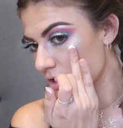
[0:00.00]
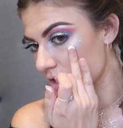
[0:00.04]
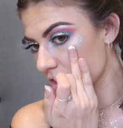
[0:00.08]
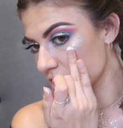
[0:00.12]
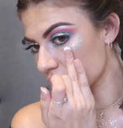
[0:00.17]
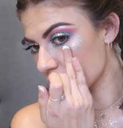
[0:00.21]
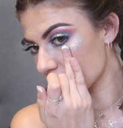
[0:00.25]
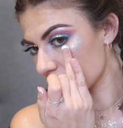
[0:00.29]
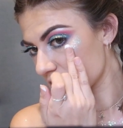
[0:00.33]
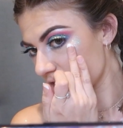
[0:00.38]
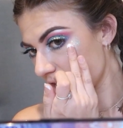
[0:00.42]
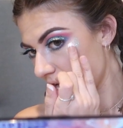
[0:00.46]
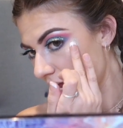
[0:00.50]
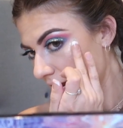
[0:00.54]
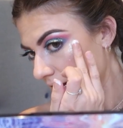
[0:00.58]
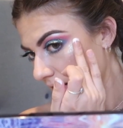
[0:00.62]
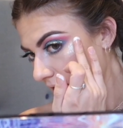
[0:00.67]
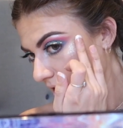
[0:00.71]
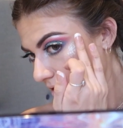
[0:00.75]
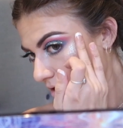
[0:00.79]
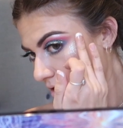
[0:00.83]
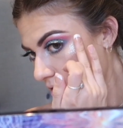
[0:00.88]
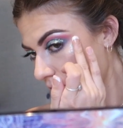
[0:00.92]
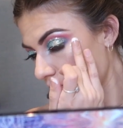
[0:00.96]
you can just take
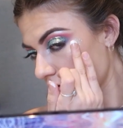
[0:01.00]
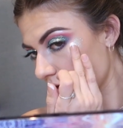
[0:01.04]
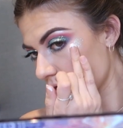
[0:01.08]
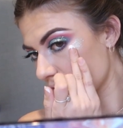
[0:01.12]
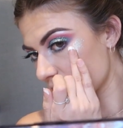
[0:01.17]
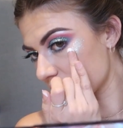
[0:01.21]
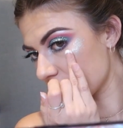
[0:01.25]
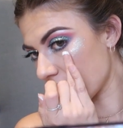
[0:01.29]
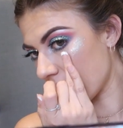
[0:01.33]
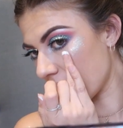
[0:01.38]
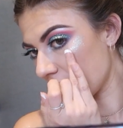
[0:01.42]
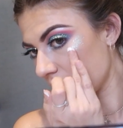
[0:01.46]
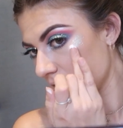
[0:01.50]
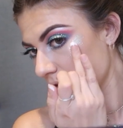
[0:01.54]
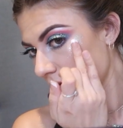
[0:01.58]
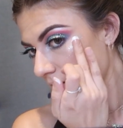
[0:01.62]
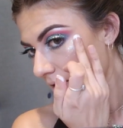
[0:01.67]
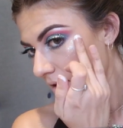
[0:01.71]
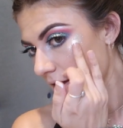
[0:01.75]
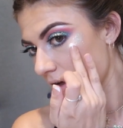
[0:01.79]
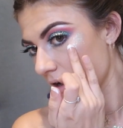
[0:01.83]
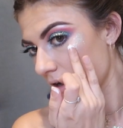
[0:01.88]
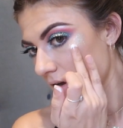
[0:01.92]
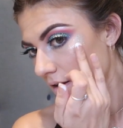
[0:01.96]
like the whole
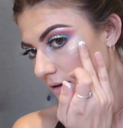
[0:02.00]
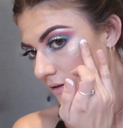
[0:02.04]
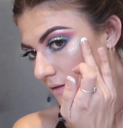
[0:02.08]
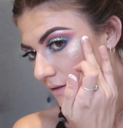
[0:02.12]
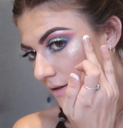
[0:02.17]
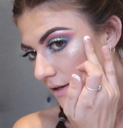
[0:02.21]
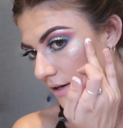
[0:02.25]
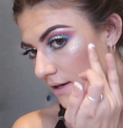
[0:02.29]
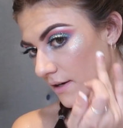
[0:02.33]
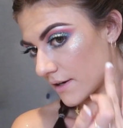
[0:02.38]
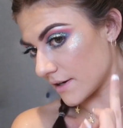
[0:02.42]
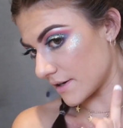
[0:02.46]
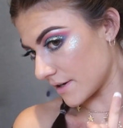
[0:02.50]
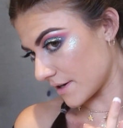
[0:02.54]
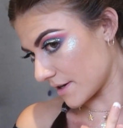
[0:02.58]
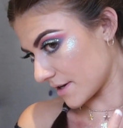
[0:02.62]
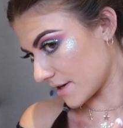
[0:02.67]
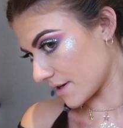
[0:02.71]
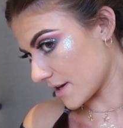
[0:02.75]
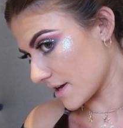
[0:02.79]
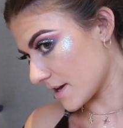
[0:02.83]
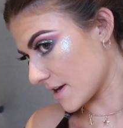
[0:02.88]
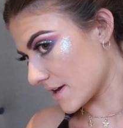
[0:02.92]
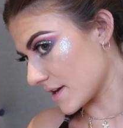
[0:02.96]
container and the
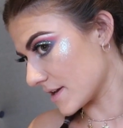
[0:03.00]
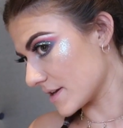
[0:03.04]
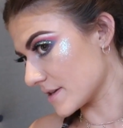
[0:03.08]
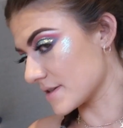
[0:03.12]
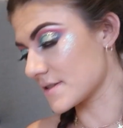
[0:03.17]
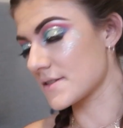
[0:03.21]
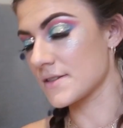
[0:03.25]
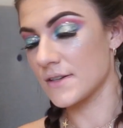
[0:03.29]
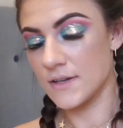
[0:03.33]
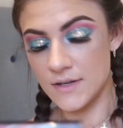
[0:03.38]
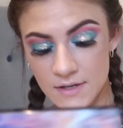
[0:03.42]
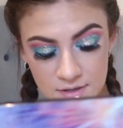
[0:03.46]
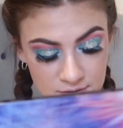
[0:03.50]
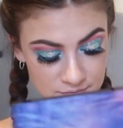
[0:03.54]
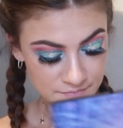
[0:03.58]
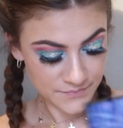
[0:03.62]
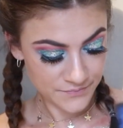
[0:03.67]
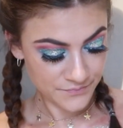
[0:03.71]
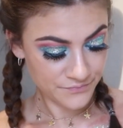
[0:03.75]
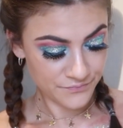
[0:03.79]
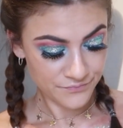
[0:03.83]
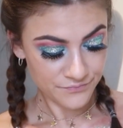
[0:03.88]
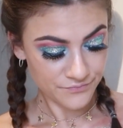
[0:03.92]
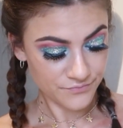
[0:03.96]
glitter is
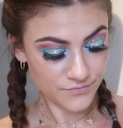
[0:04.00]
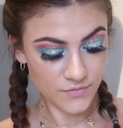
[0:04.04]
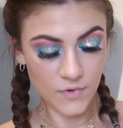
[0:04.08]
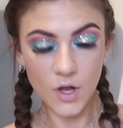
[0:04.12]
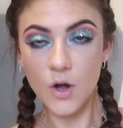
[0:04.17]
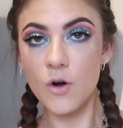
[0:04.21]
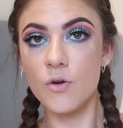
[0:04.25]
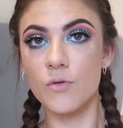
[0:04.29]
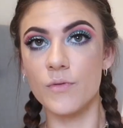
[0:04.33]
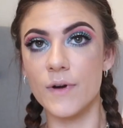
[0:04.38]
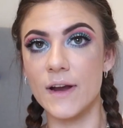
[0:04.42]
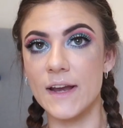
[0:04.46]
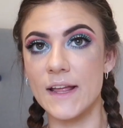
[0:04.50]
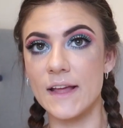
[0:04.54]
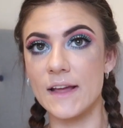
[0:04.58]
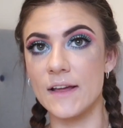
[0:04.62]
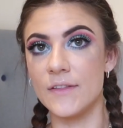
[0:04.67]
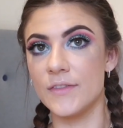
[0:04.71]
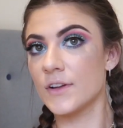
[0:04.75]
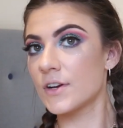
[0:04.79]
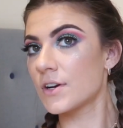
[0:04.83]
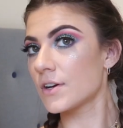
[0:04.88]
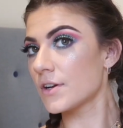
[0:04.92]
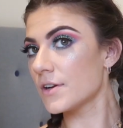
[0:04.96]
already
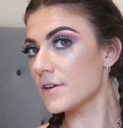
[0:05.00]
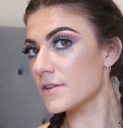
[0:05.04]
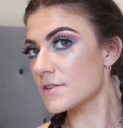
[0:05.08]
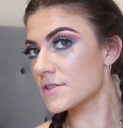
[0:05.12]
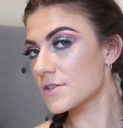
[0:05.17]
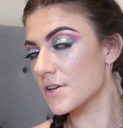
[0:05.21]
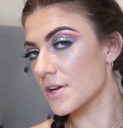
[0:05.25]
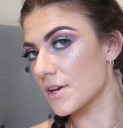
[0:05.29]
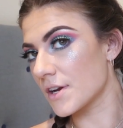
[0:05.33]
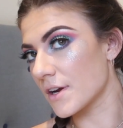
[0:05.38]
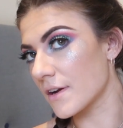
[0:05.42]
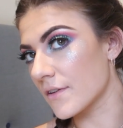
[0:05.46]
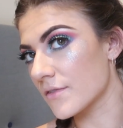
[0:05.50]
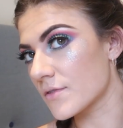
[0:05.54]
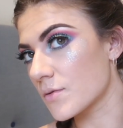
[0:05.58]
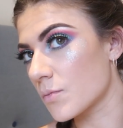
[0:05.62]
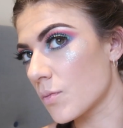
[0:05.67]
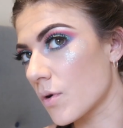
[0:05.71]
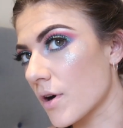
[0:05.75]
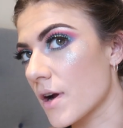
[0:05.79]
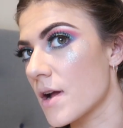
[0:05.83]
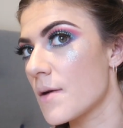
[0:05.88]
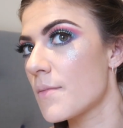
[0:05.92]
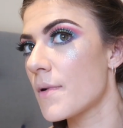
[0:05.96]
in the glue so you don't have to
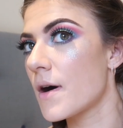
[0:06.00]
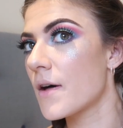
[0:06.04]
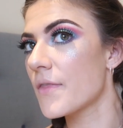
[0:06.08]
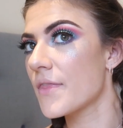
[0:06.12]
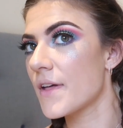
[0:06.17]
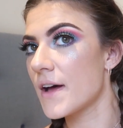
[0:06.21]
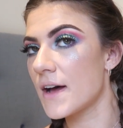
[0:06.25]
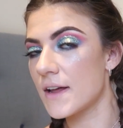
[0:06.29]
worry about